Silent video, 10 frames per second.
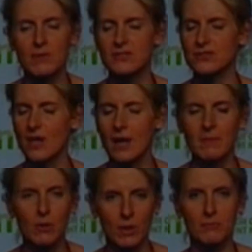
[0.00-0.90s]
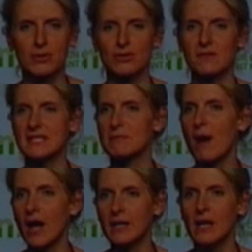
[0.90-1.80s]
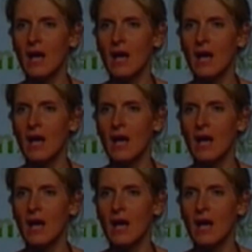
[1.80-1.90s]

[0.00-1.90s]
waste your time. I don't want to put you on the spot.